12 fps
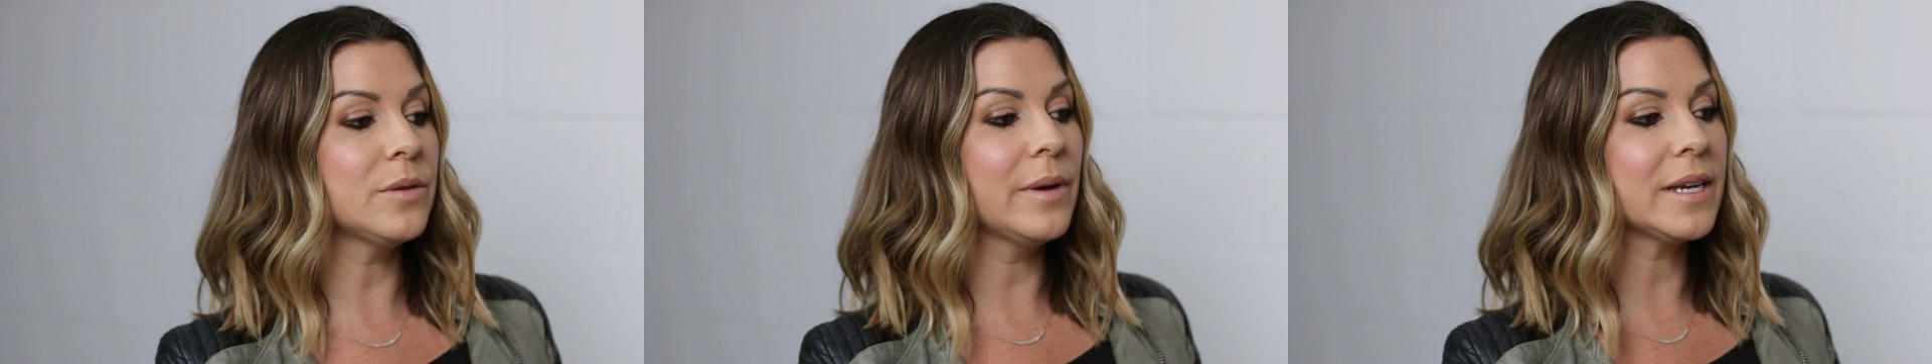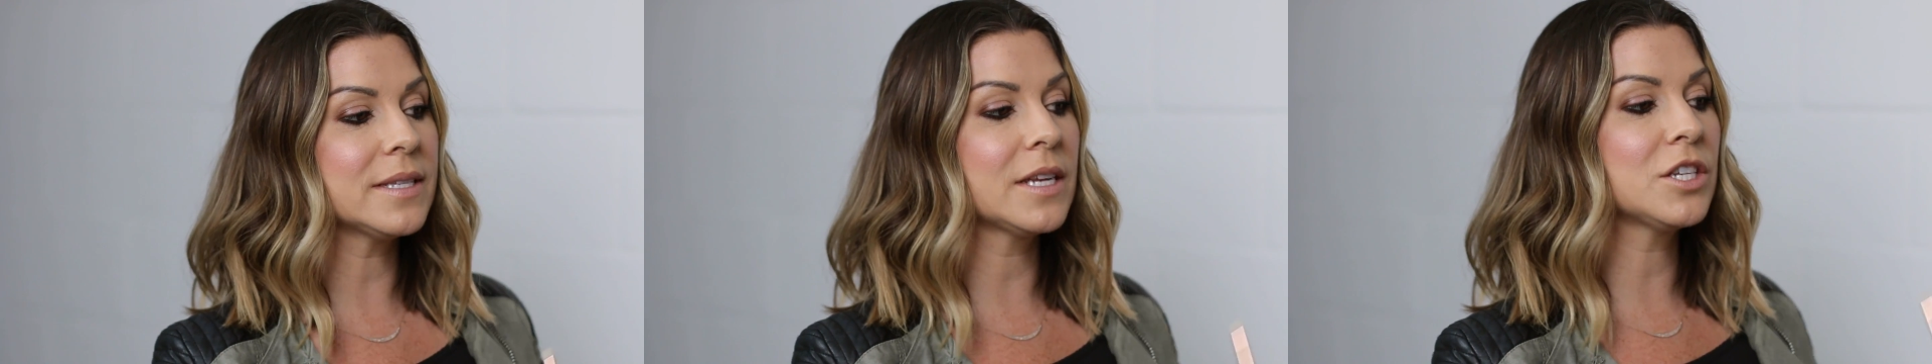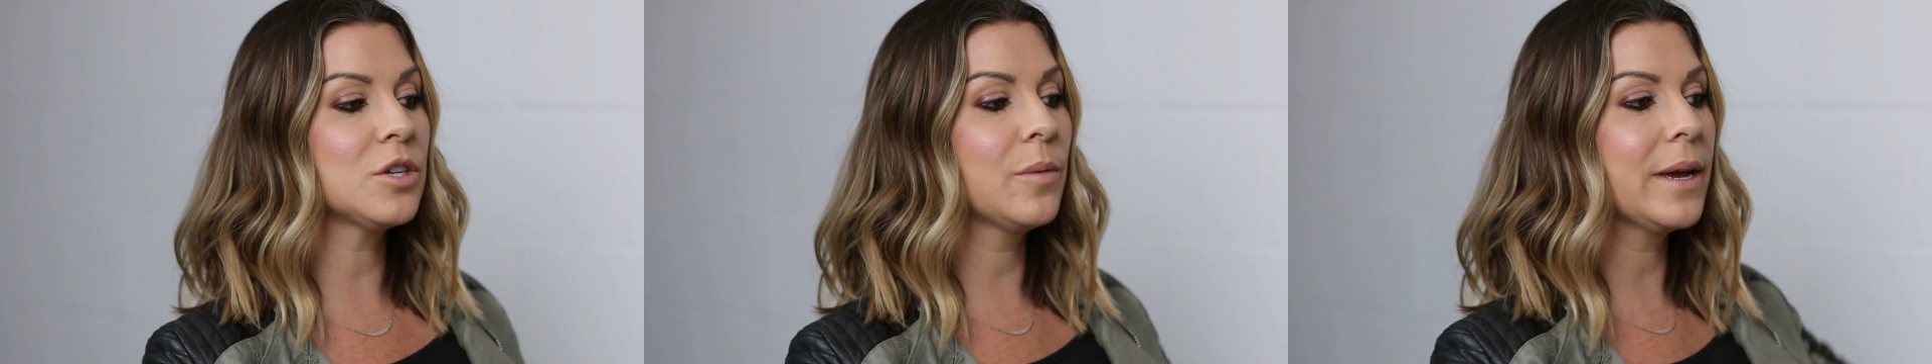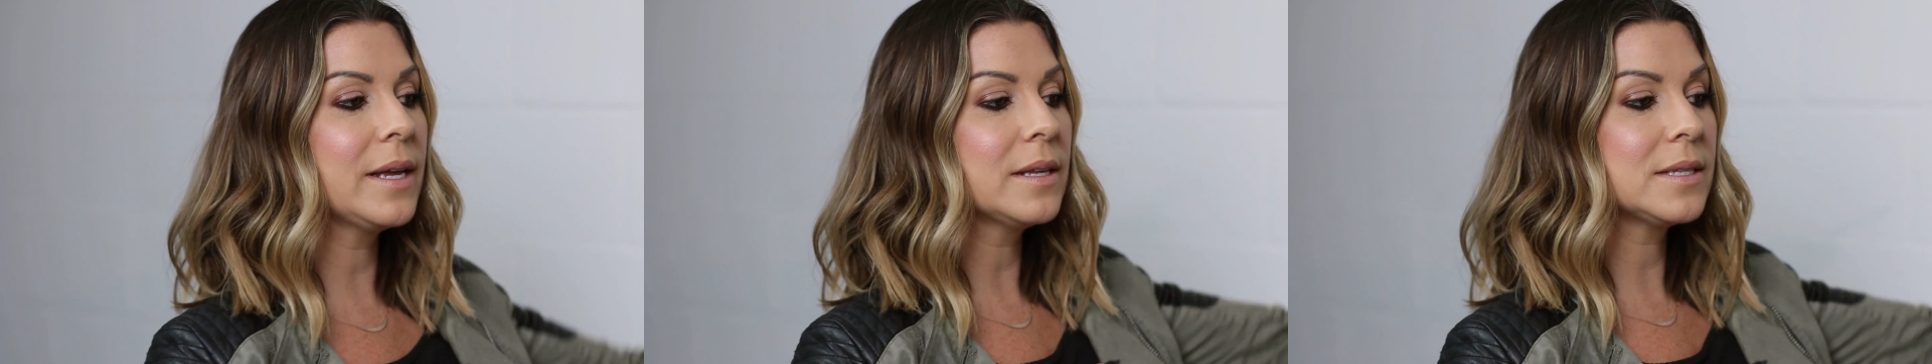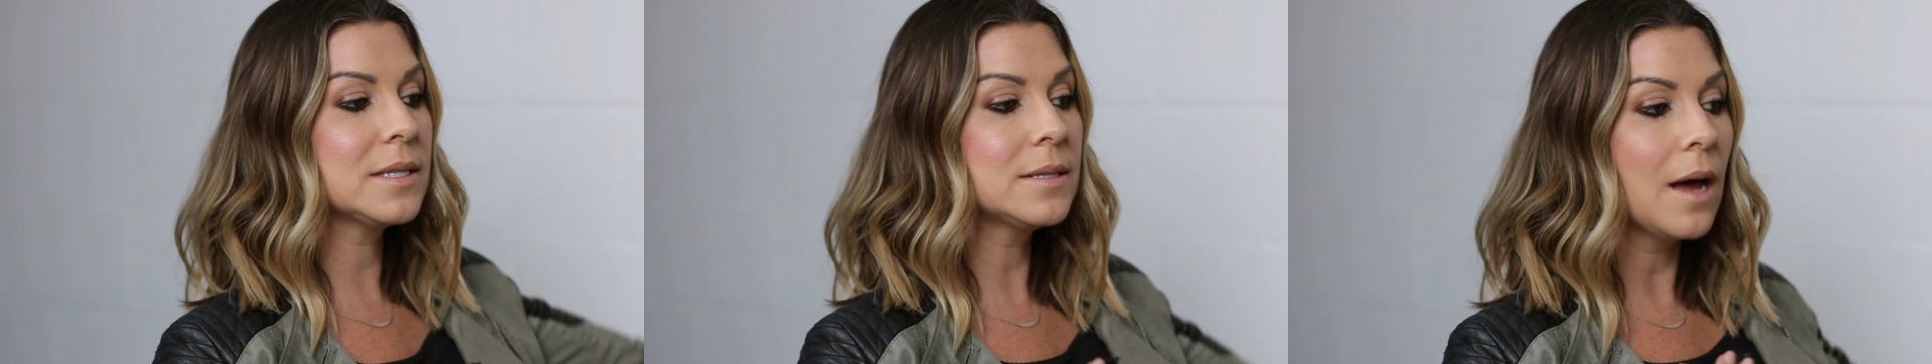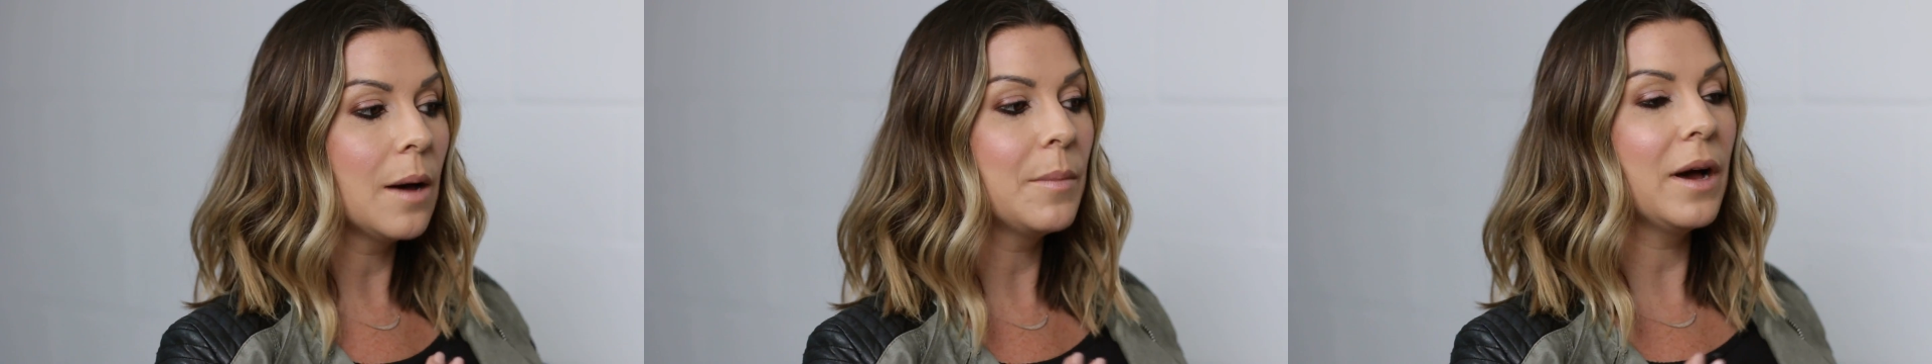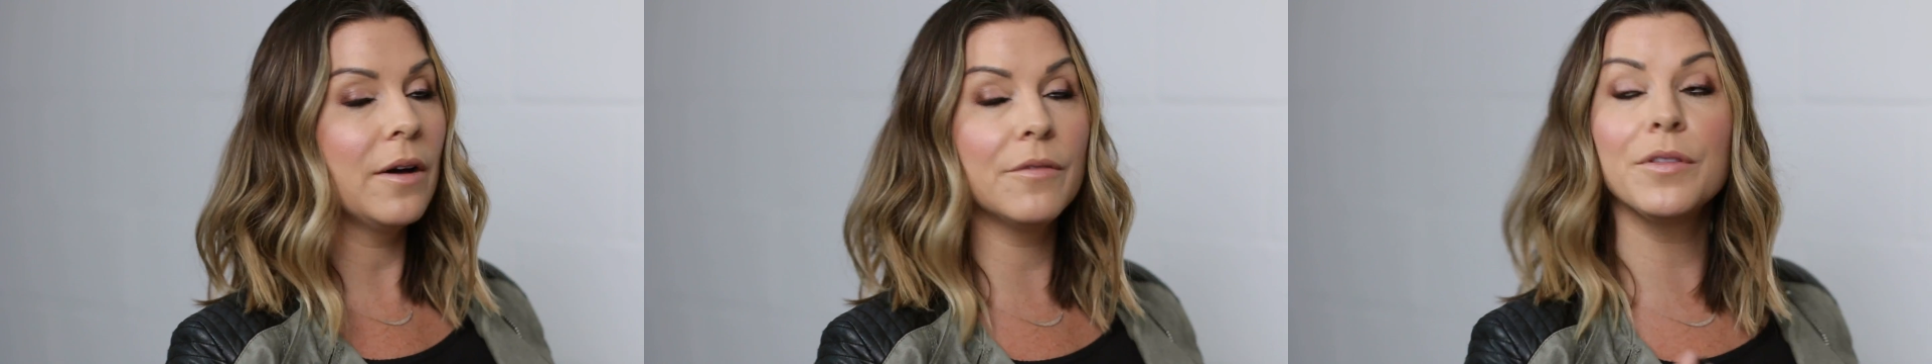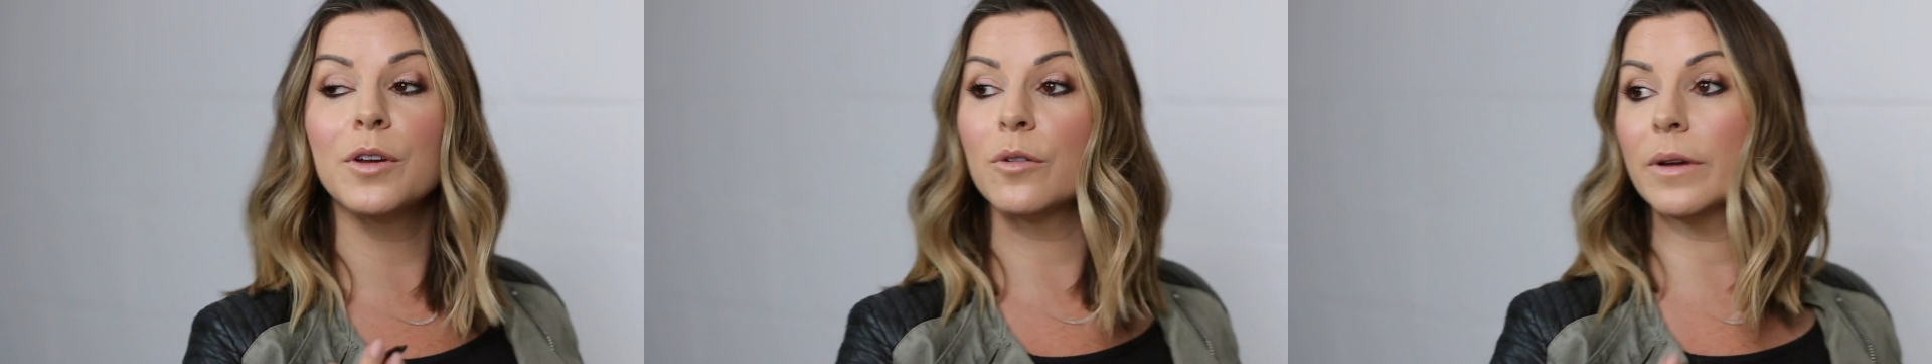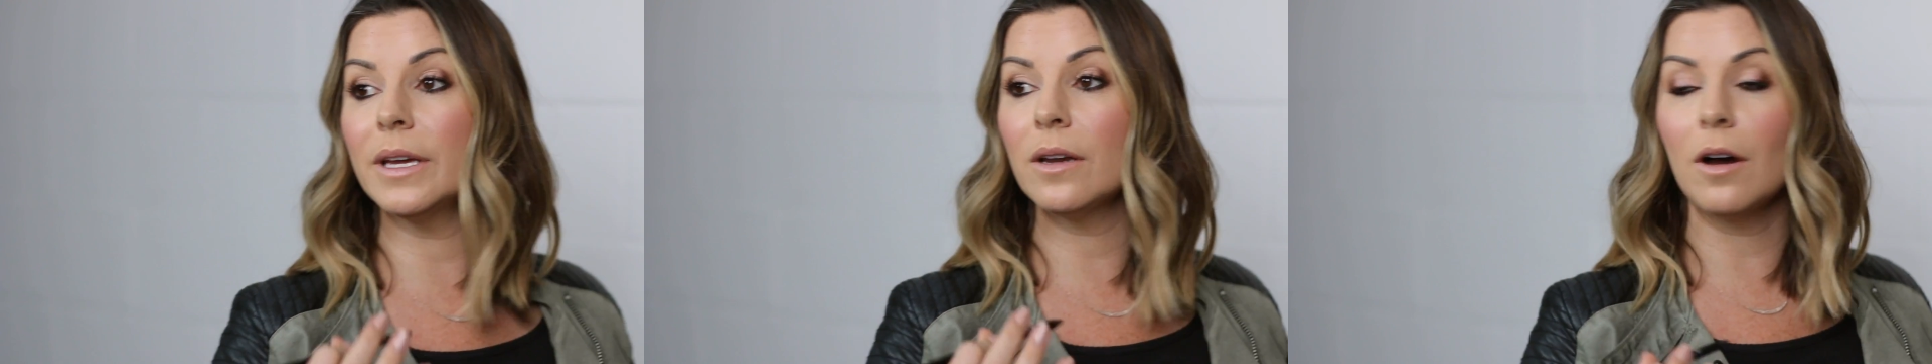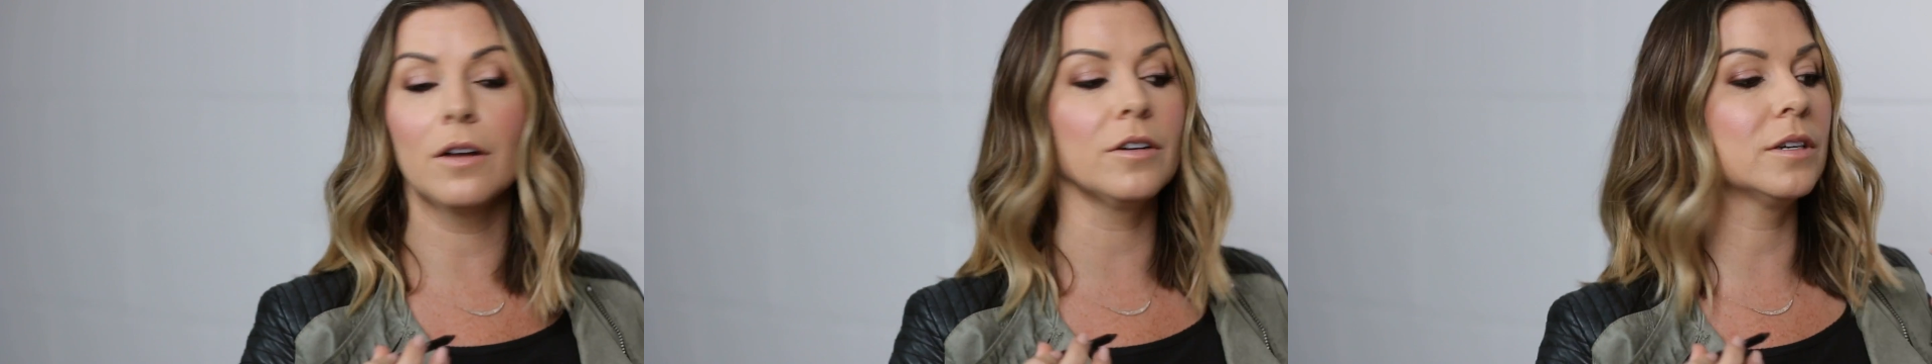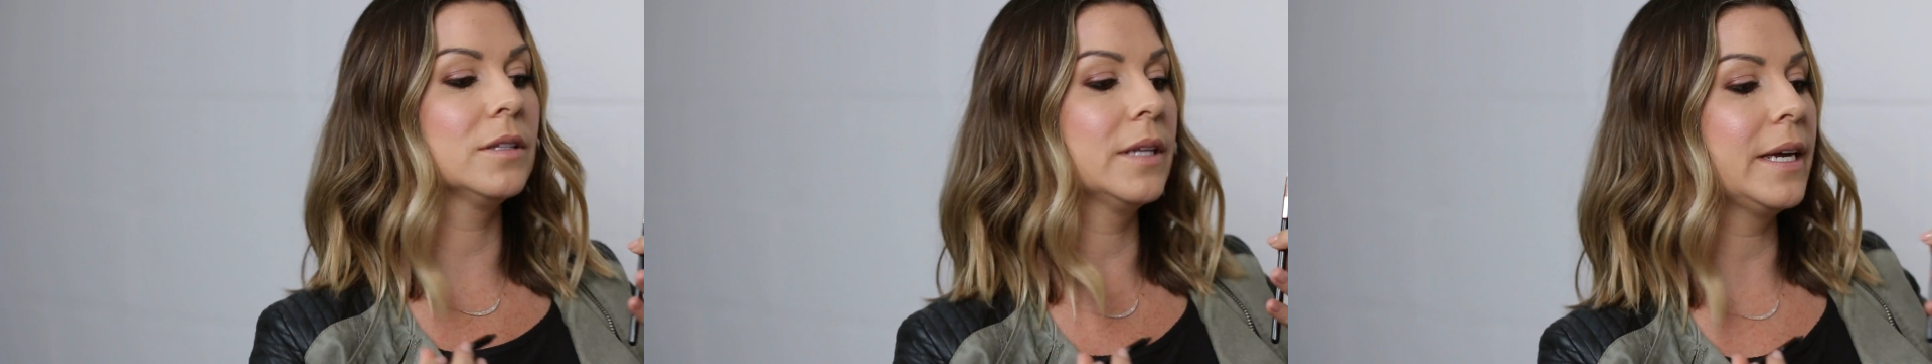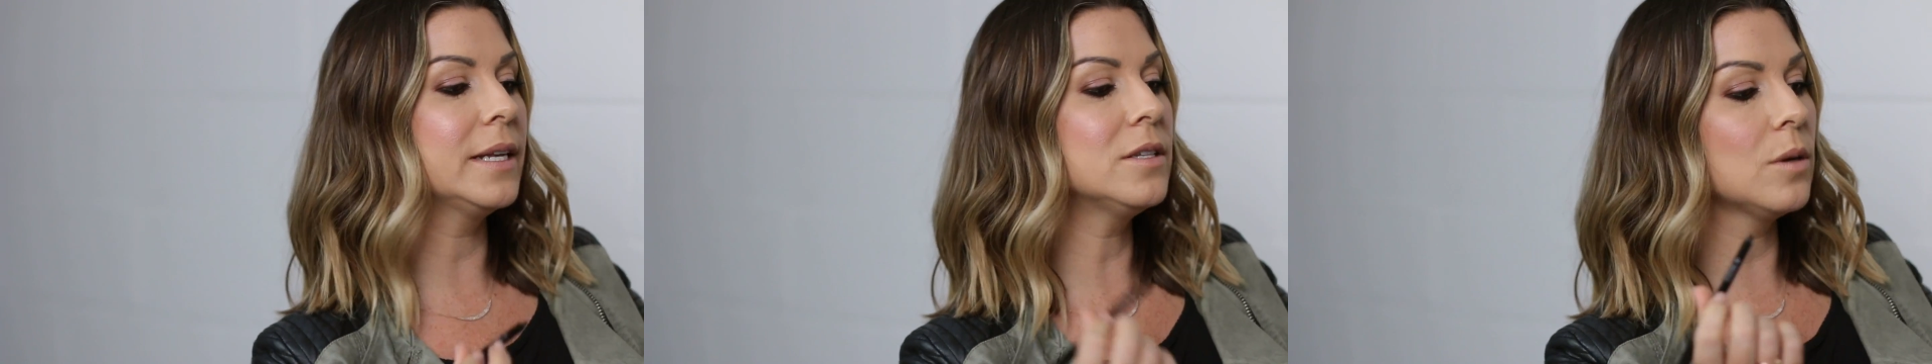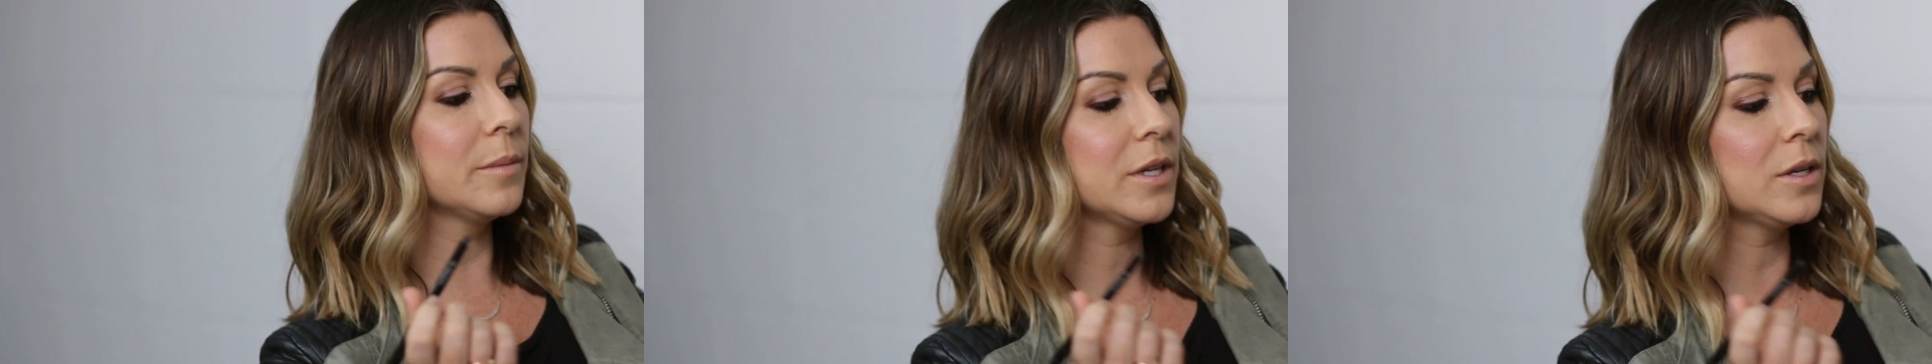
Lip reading: to accentuate some of the green on her lid. So I'm